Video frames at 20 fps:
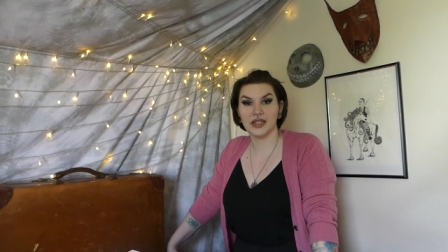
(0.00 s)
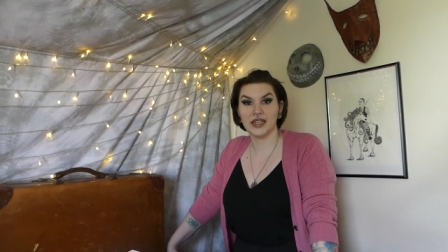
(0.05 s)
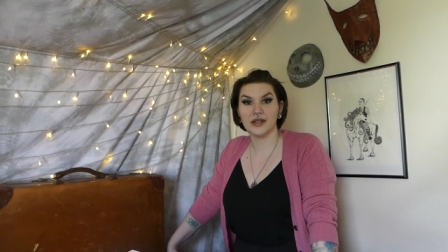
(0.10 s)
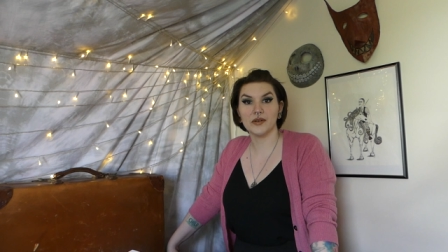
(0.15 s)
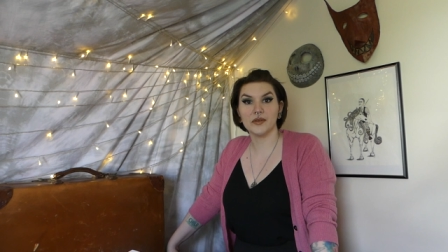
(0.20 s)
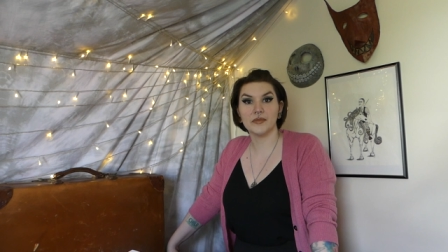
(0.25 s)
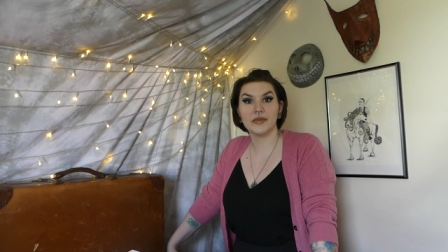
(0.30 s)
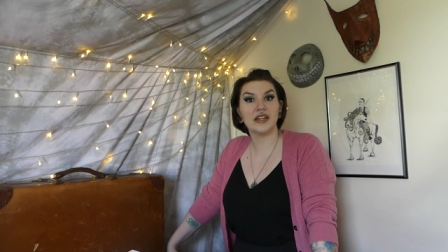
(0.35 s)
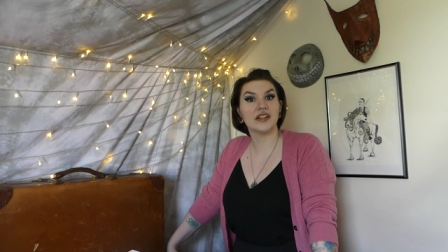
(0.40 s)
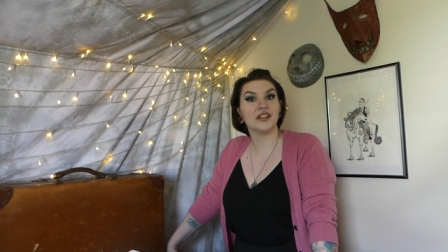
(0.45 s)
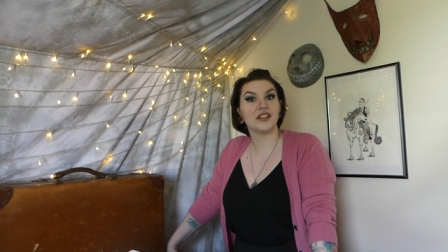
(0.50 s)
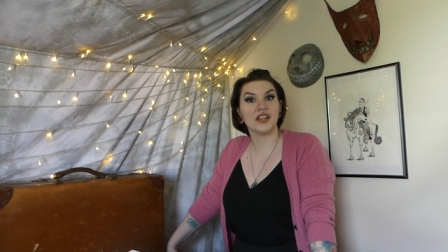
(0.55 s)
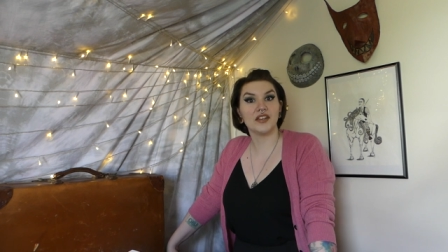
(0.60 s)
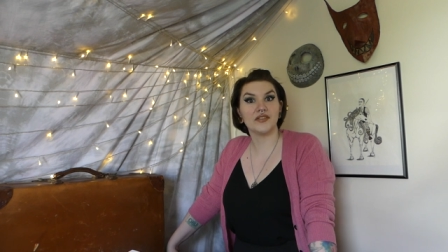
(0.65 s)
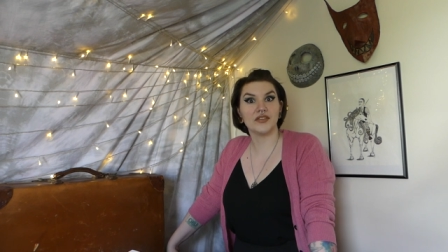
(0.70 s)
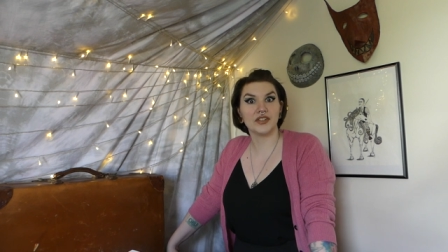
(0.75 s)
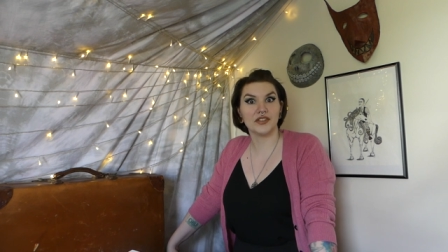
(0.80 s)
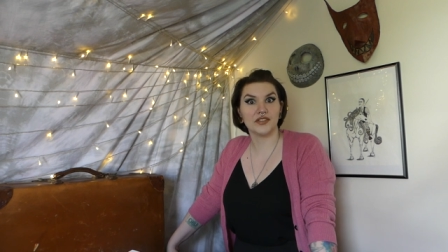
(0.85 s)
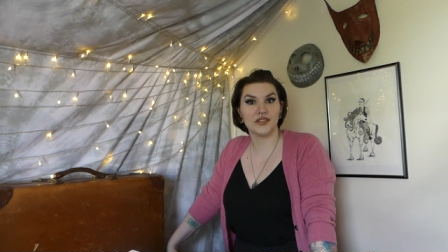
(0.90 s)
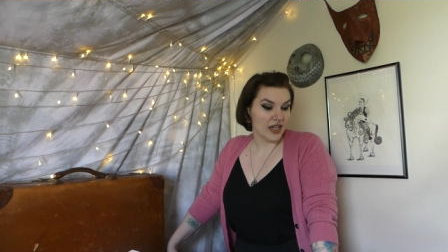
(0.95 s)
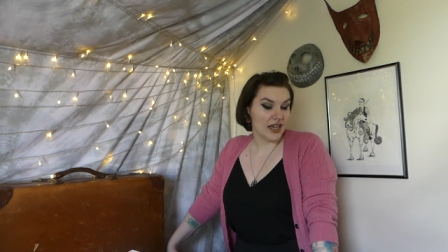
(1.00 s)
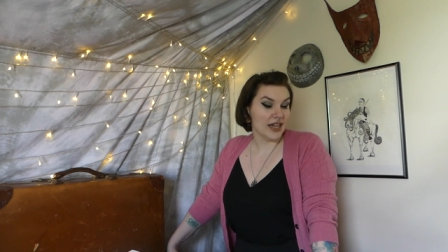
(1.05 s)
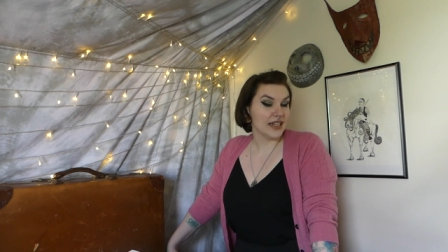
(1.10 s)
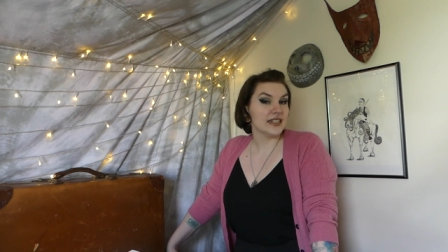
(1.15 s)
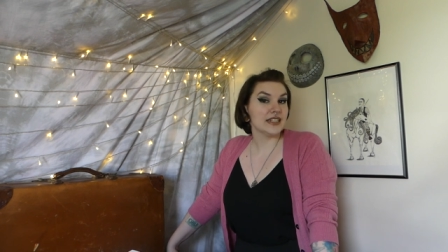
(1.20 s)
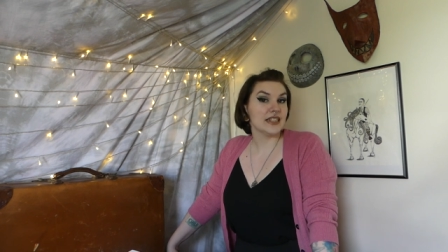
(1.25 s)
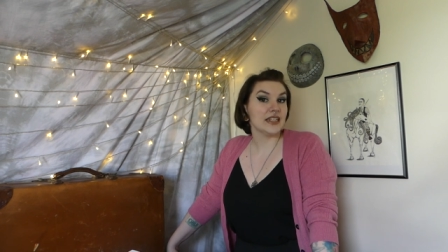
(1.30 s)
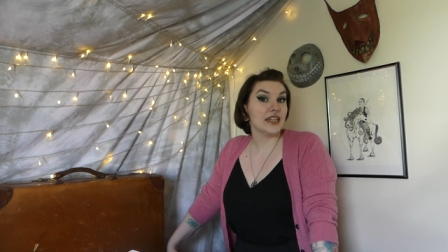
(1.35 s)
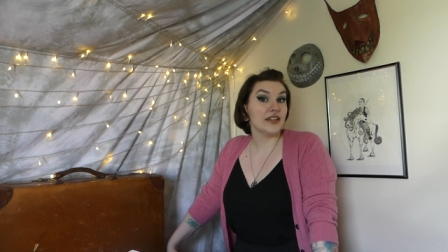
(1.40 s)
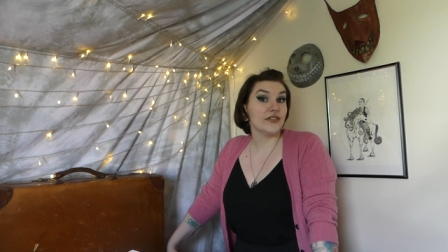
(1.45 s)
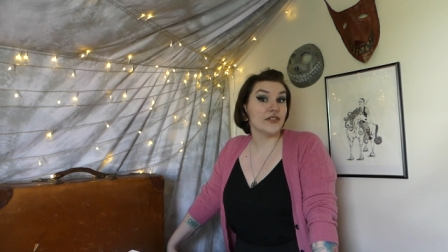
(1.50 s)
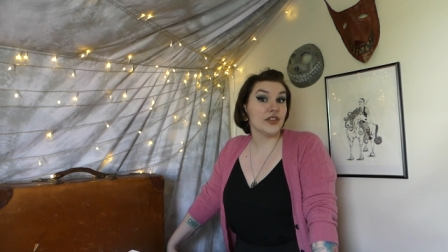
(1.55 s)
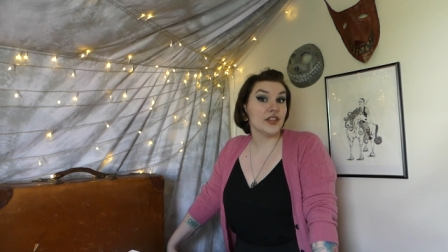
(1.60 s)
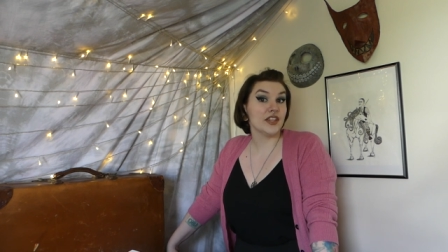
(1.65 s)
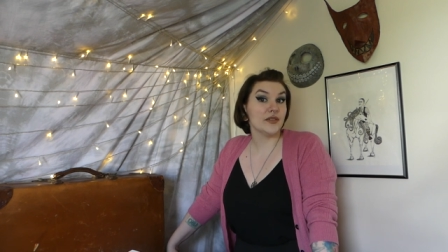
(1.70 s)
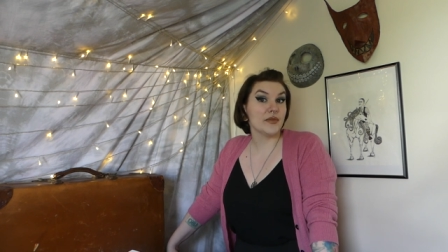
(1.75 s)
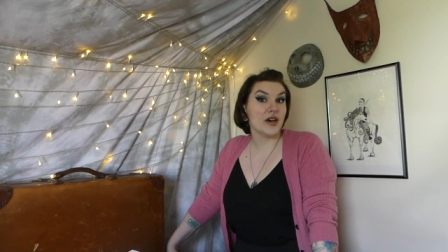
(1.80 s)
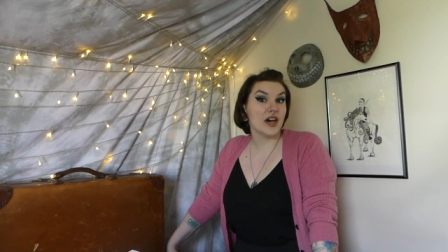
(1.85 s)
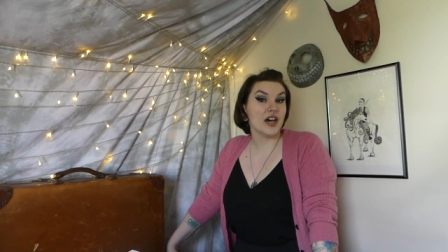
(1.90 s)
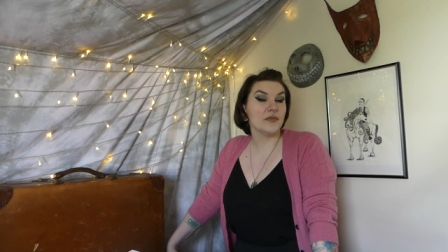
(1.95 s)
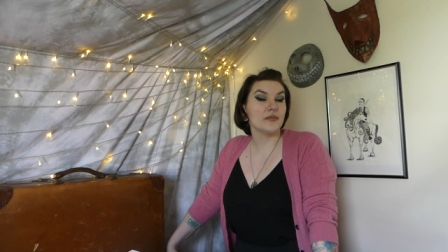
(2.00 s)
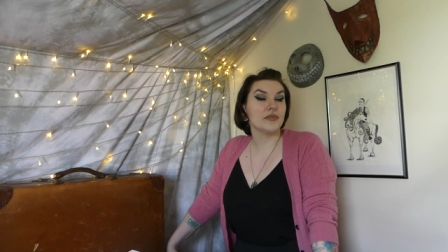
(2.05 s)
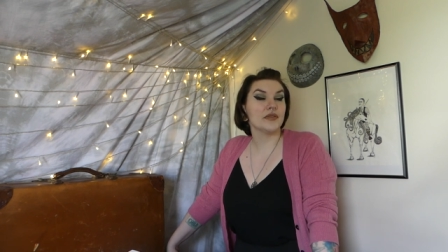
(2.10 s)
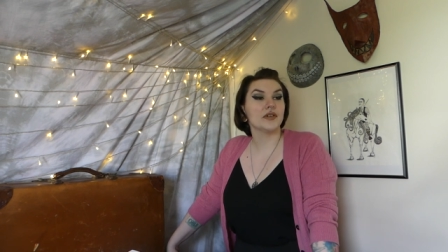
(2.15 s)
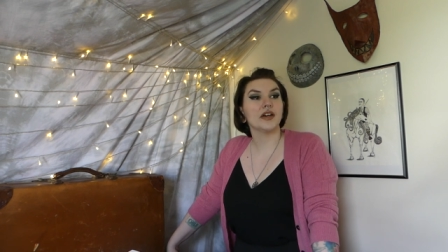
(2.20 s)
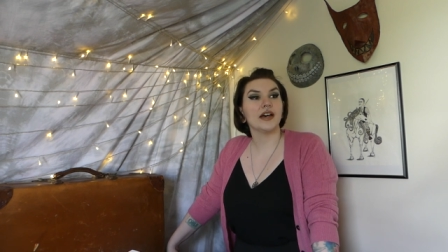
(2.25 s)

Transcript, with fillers: They were a bit uneven, had to even them up,